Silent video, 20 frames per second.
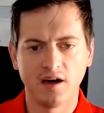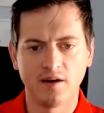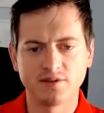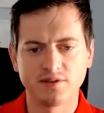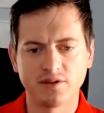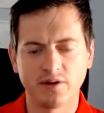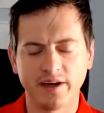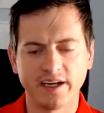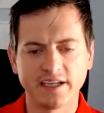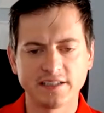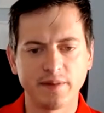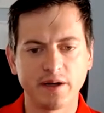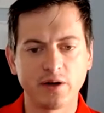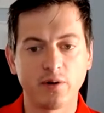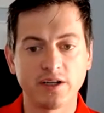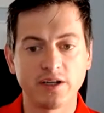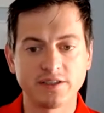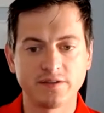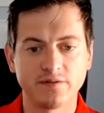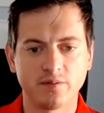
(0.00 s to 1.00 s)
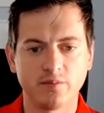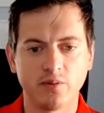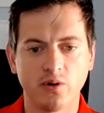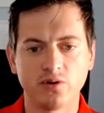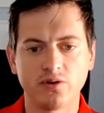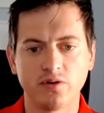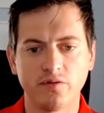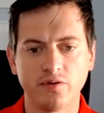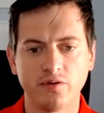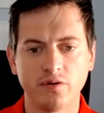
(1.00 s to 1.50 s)
So I guess my question for
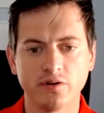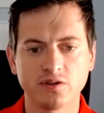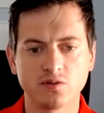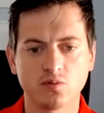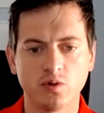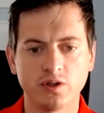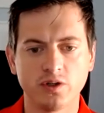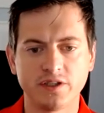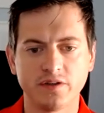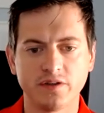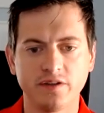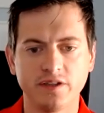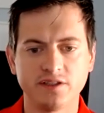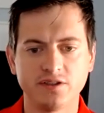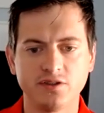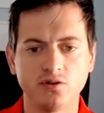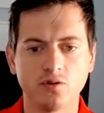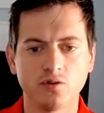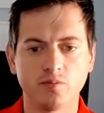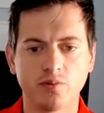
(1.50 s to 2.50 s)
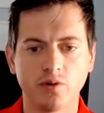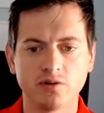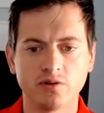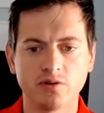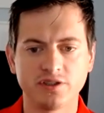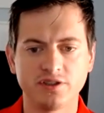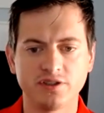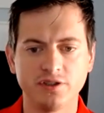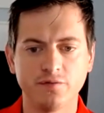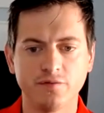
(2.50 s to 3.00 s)
both of you is, which of these 2
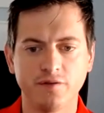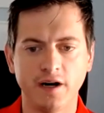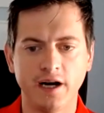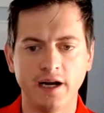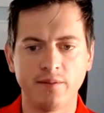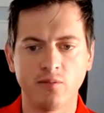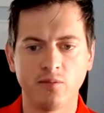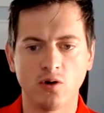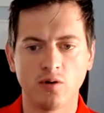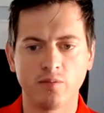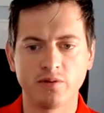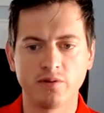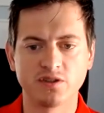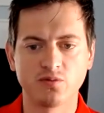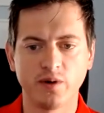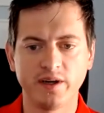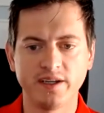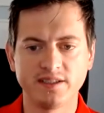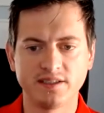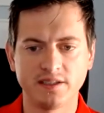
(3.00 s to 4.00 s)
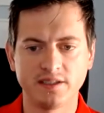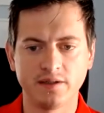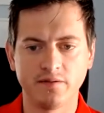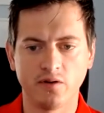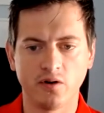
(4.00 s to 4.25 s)
approaches do you find more persuasive,